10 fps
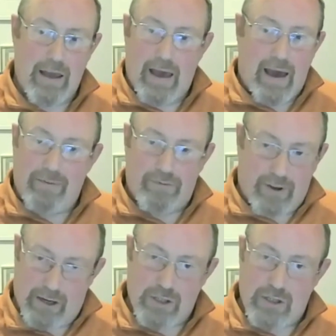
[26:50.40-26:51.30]
I'm
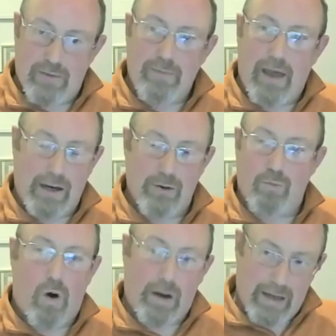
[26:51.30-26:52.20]
finished. I
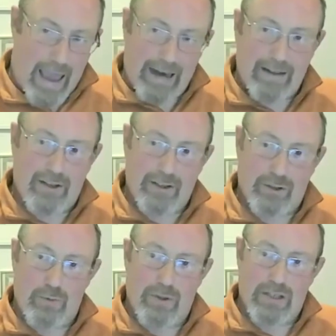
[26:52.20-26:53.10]
don't want anything to
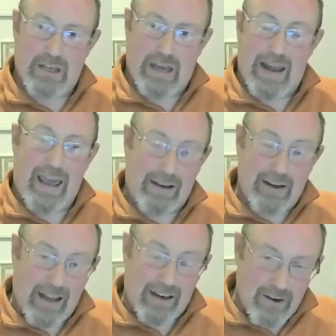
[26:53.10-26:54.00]
do with this again. It
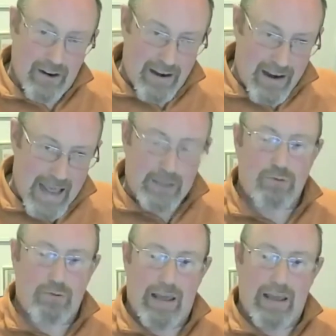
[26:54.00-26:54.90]

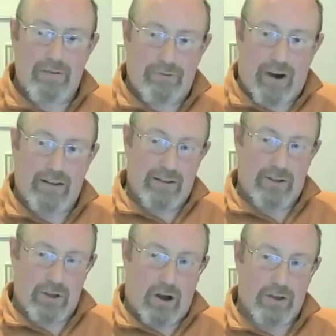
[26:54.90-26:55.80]
literally frightened the
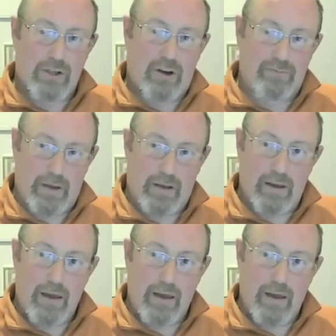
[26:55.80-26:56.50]
socks off me.